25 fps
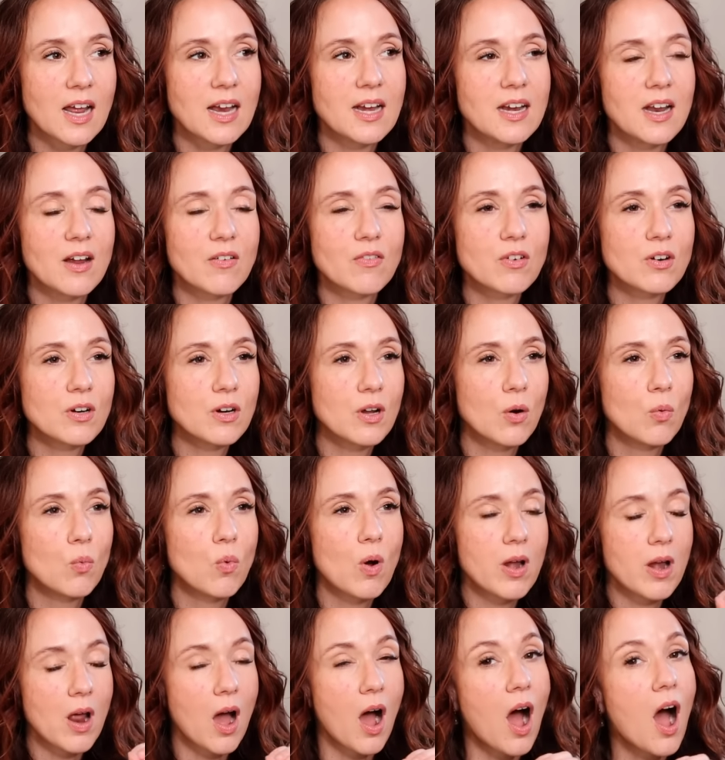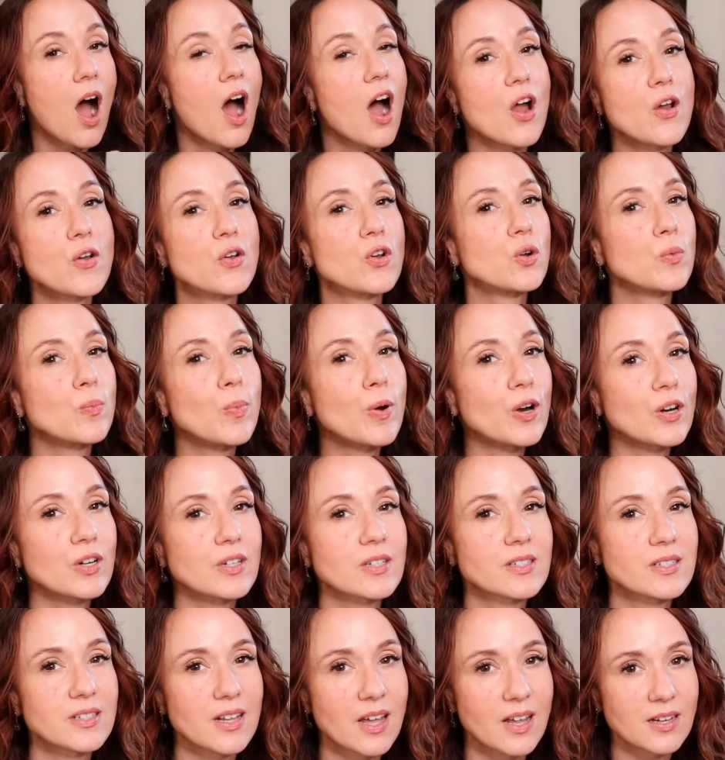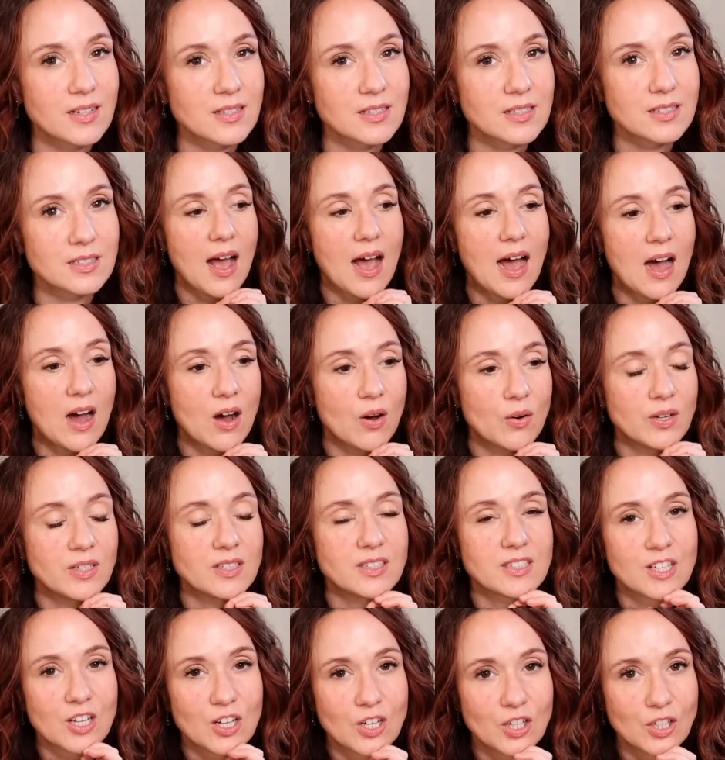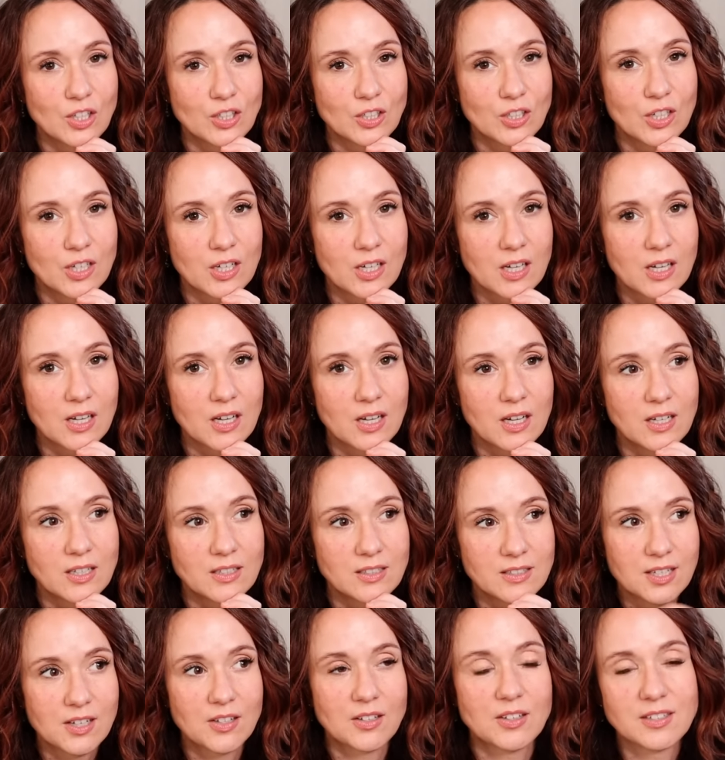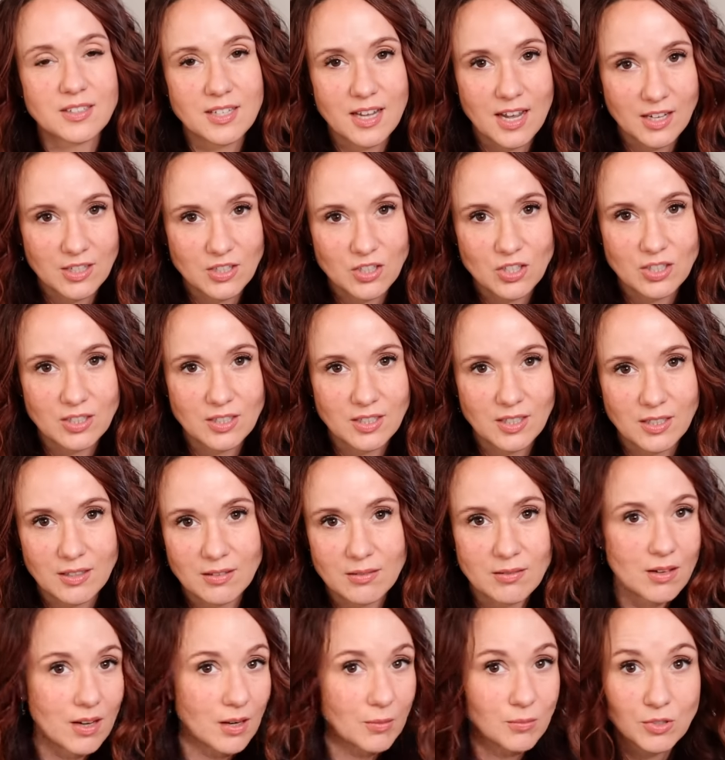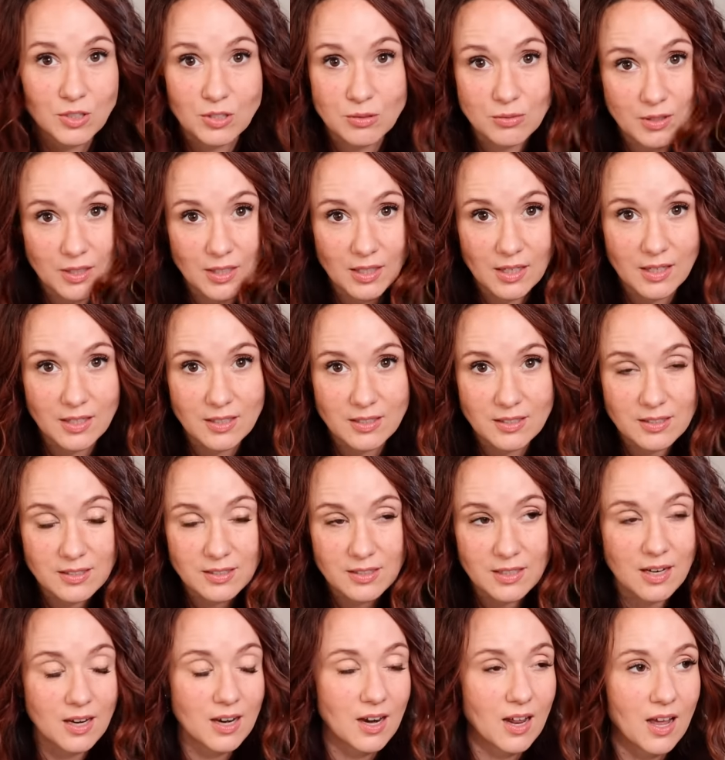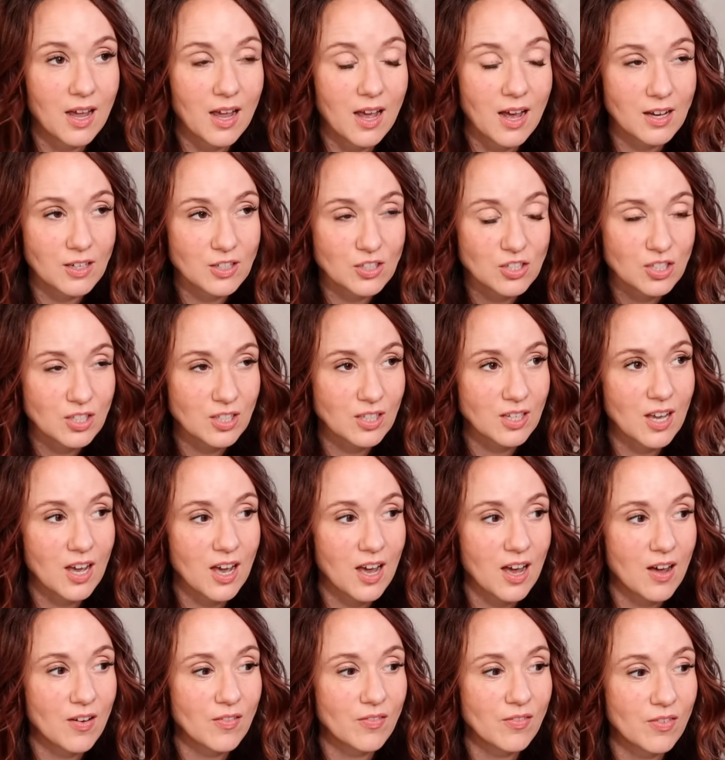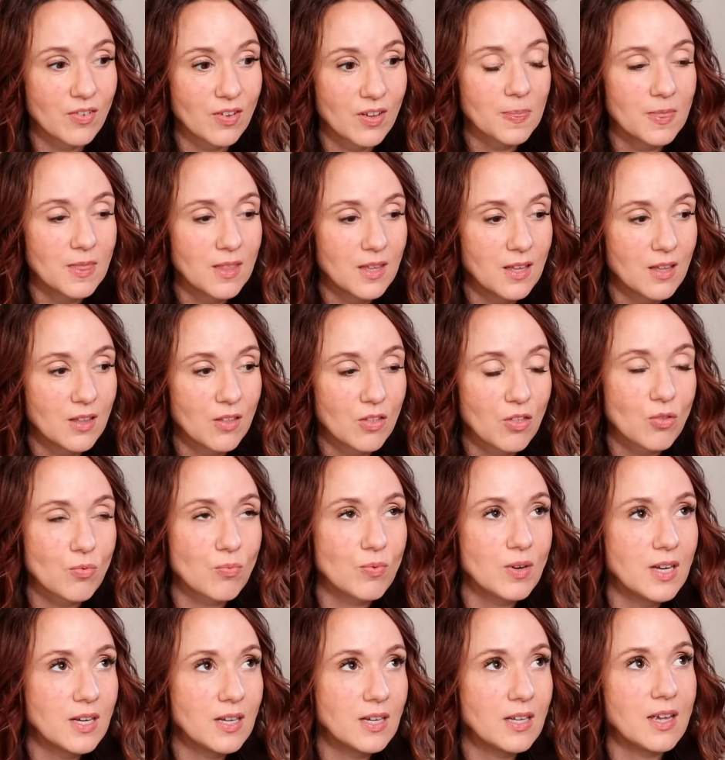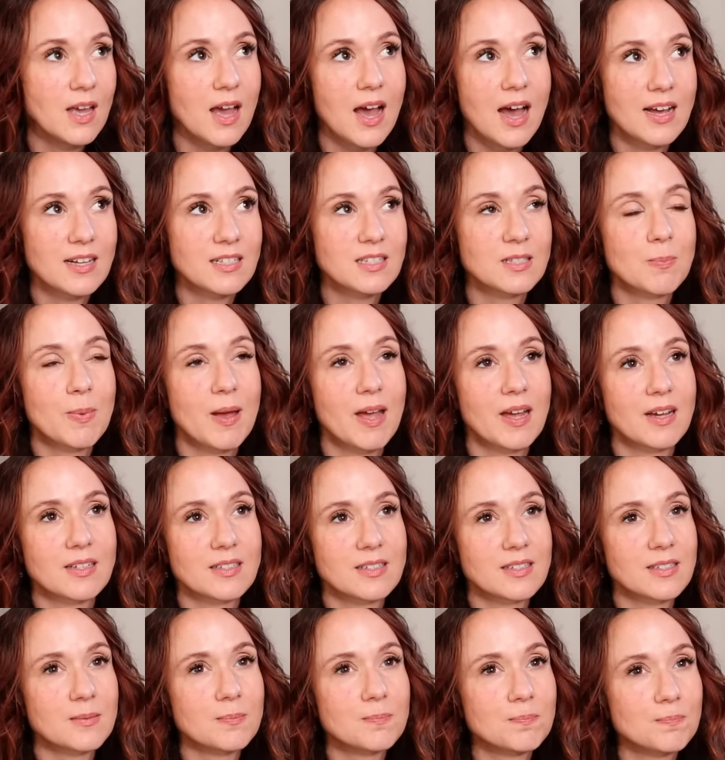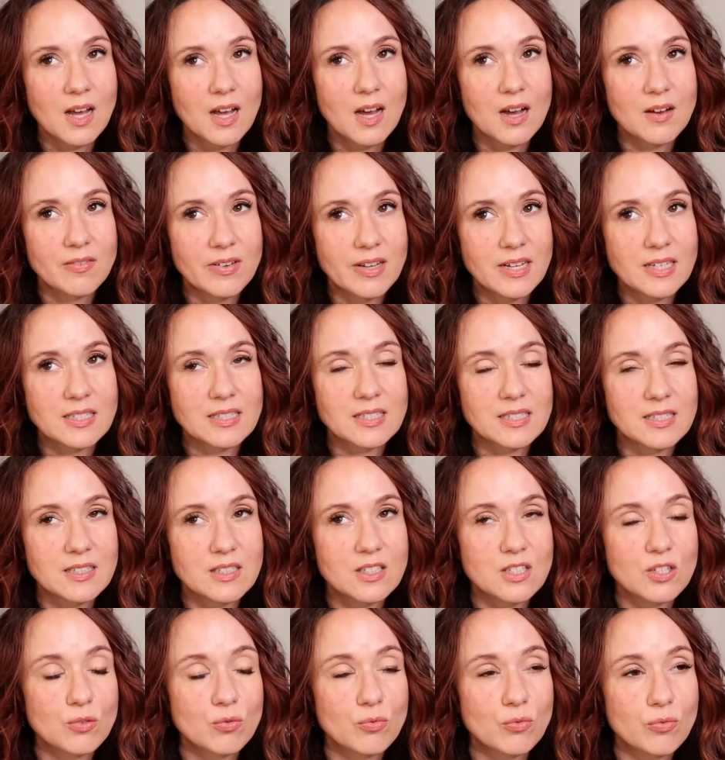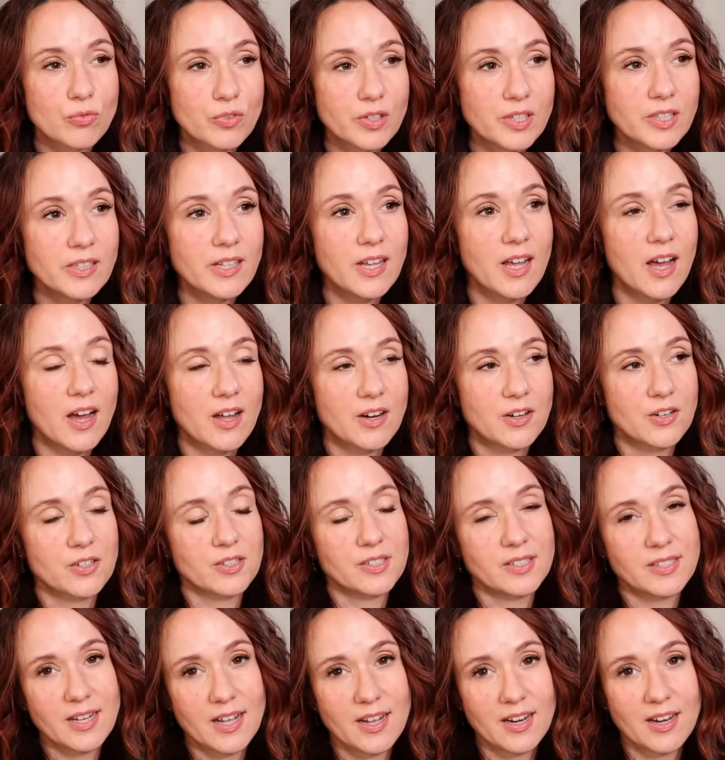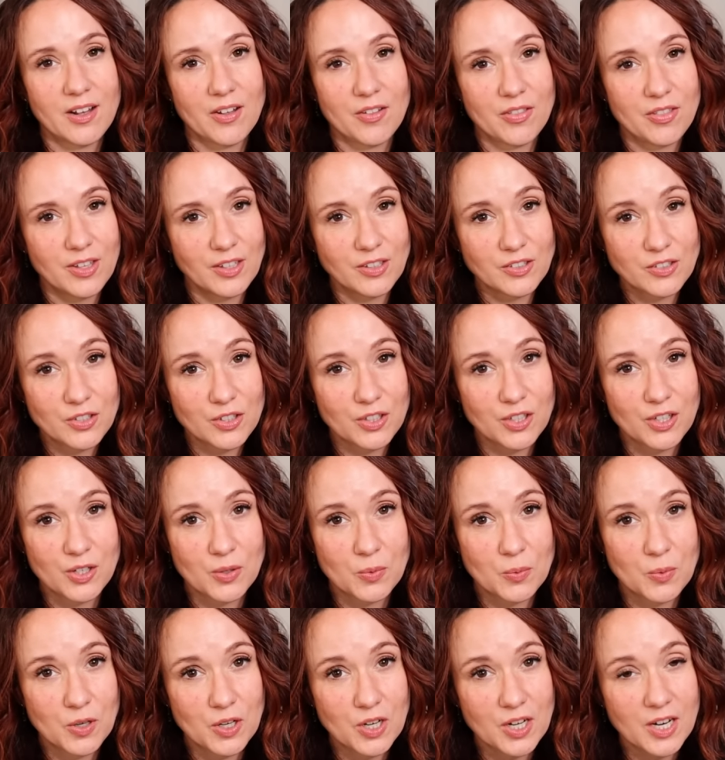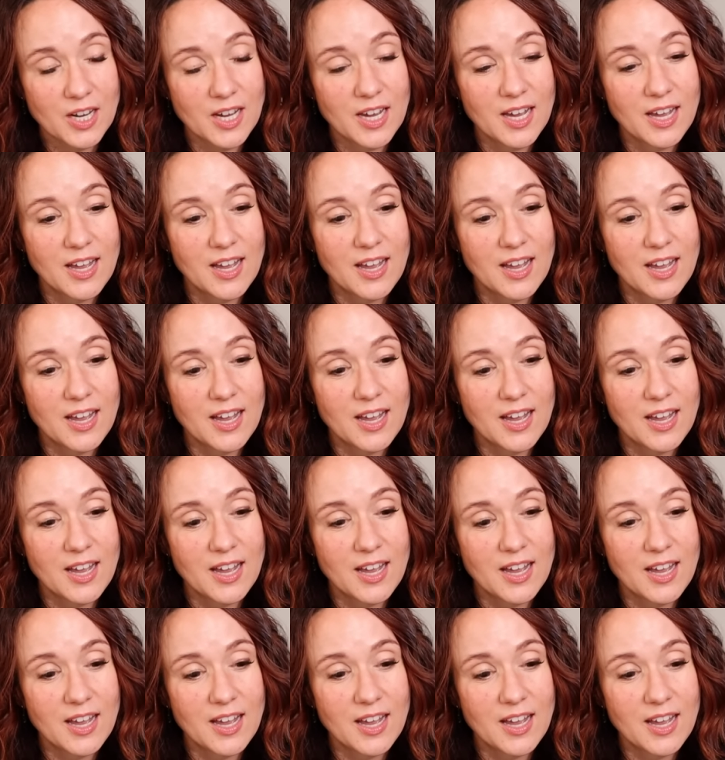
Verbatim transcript: I never know 100% how it's gonna look until I'm doing it, and I actually have the 3D aspect of it to really understand how things are gonna work.